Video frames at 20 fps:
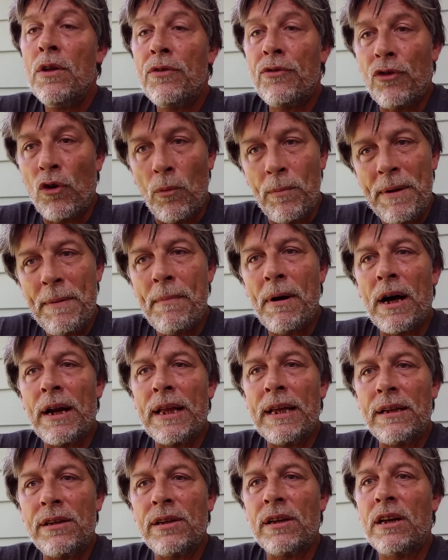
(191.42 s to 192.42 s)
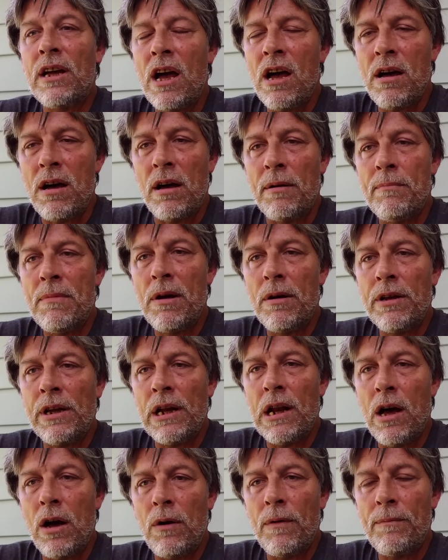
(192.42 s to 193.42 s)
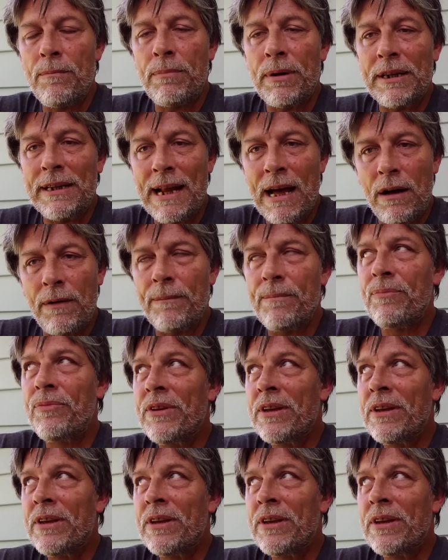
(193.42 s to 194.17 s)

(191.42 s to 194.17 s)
throw me money to come, but now."